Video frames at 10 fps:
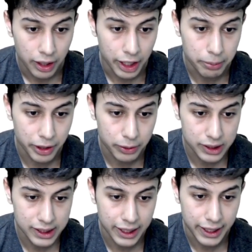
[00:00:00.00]
It
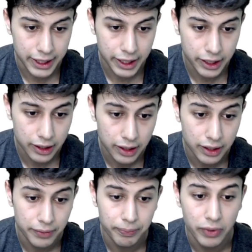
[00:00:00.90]
produces heat,
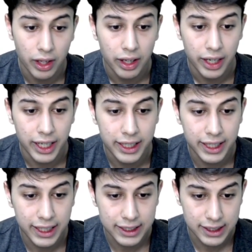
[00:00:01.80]
it
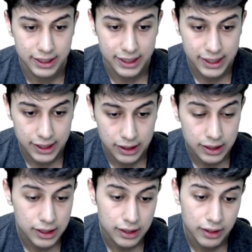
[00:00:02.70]
creates
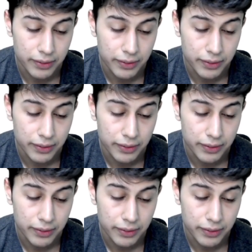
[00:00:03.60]
resistance,